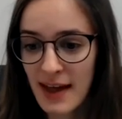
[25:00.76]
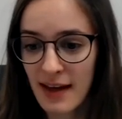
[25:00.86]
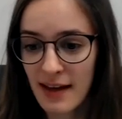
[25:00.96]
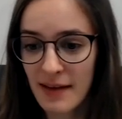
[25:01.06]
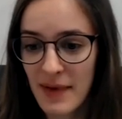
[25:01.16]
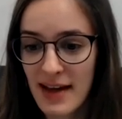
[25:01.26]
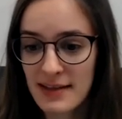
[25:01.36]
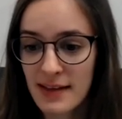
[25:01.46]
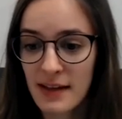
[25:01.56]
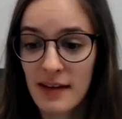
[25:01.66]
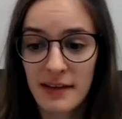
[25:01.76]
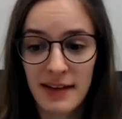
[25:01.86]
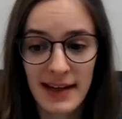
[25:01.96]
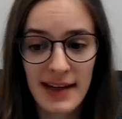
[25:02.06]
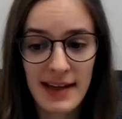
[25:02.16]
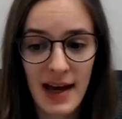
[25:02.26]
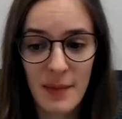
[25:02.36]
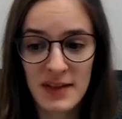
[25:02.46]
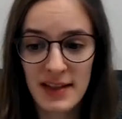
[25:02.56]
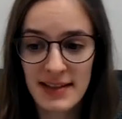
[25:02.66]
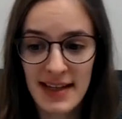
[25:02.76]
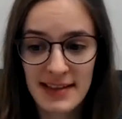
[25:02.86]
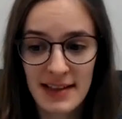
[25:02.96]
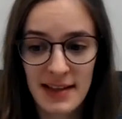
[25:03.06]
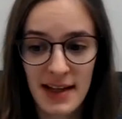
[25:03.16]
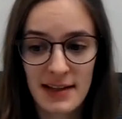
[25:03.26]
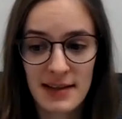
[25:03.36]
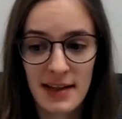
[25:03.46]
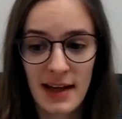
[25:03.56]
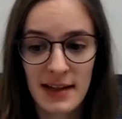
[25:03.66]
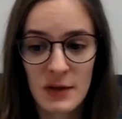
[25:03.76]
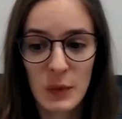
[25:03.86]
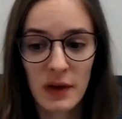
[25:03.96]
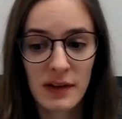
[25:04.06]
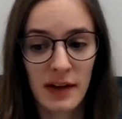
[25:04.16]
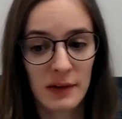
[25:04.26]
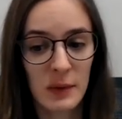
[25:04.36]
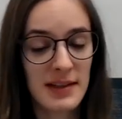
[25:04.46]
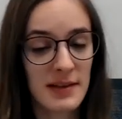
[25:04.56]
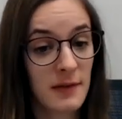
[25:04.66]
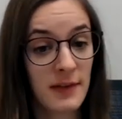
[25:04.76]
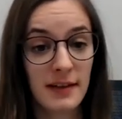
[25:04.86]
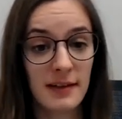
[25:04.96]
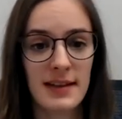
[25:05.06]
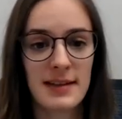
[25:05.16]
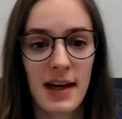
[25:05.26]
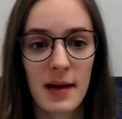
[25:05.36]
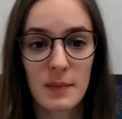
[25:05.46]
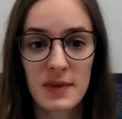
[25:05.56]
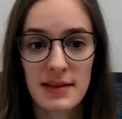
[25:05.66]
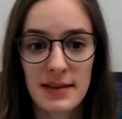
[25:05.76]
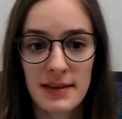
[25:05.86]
asking, are there any gaps in data sets and is work underway to fill these gaps?